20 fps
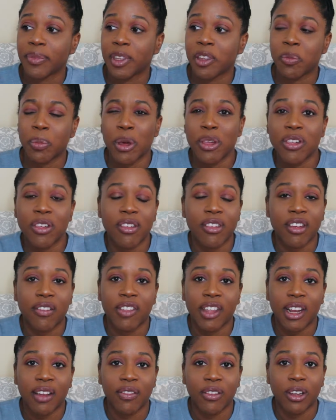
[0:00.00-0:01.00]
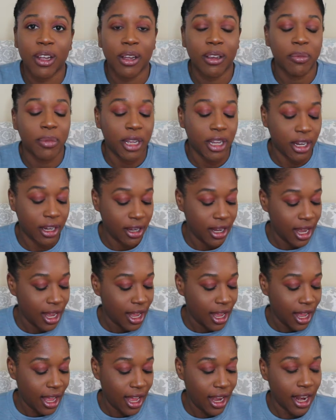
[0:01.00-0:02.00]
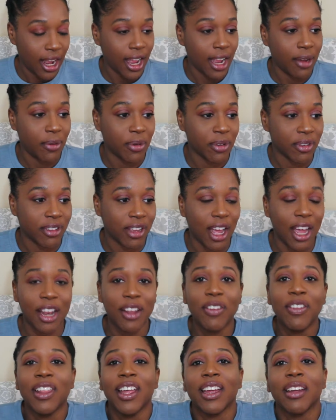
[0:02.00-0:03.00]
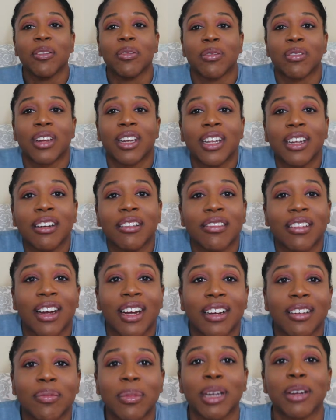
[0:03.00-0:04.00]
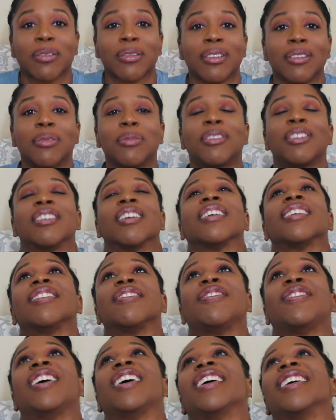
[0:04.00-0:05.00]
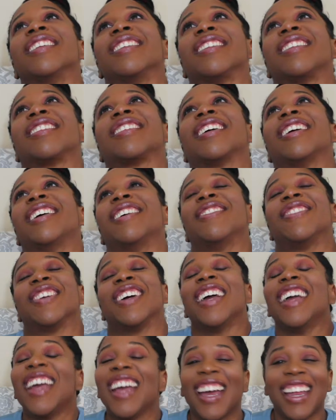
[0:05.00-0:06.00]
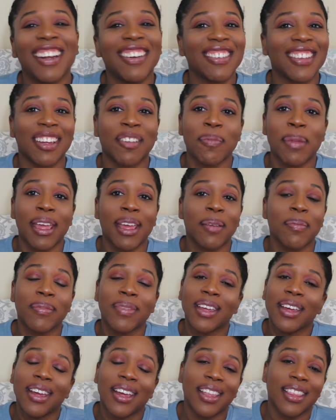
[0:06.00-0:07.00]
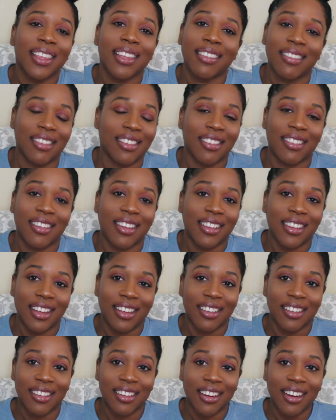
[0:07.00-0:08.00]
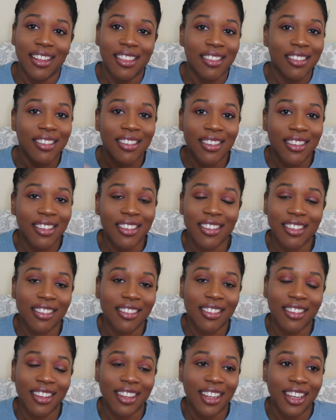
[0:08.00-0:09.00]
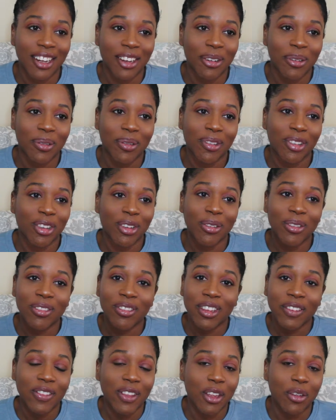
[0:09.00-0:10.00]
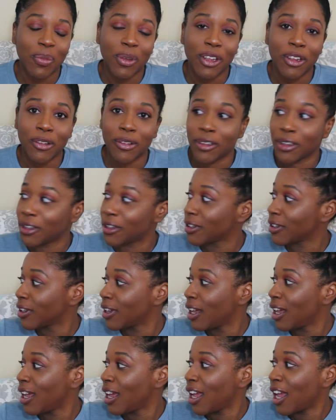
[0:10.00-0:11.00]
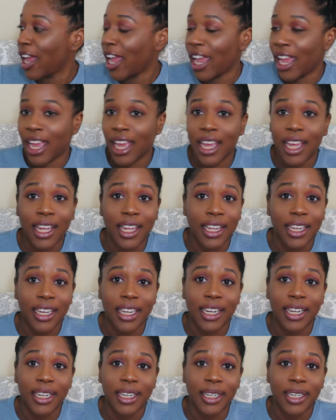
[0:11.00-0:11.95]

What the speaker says: especially stuff that I haven't talked about it. And I was kind of like running around my room trying to find stuff. And I was like, ma'am, that's just unnecessary. Just show the stuff that you've been using and